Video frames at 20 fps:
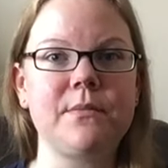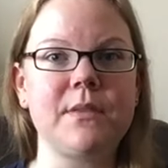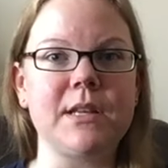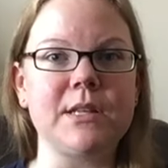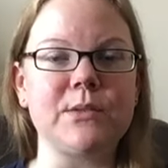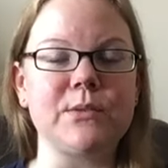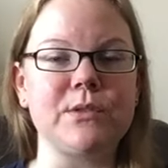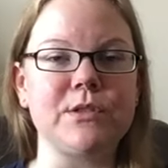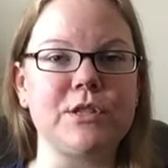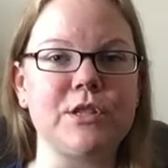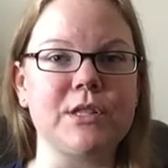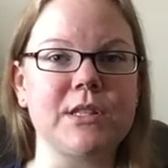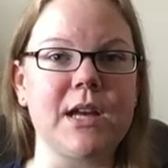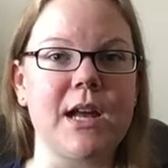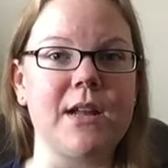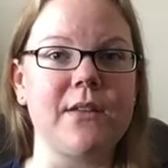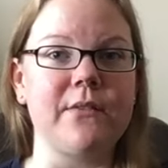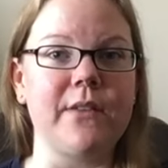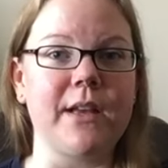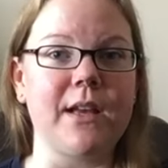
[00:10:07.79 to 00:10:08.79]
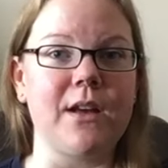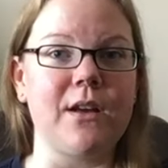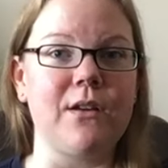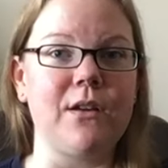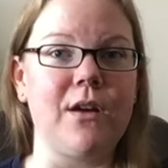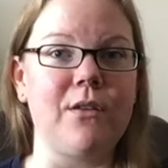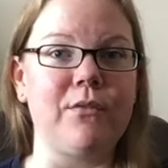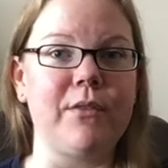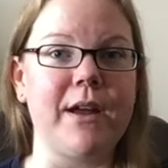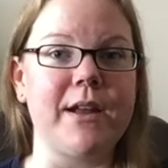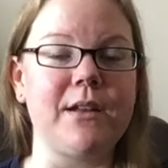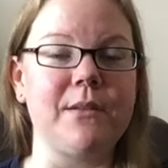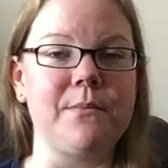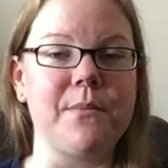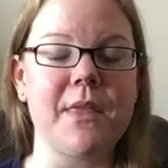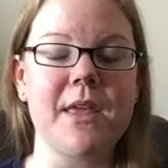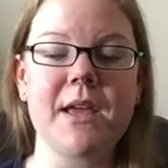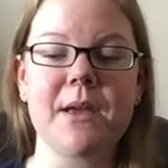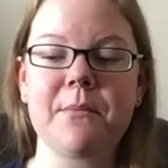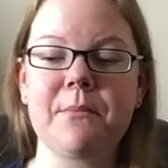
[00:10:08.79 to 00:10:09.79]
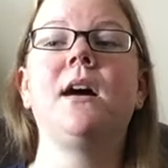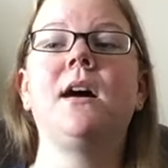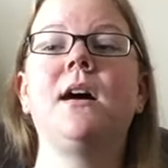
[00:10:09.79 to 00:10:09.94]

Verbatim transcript: This one's just kind of like a, a random thing.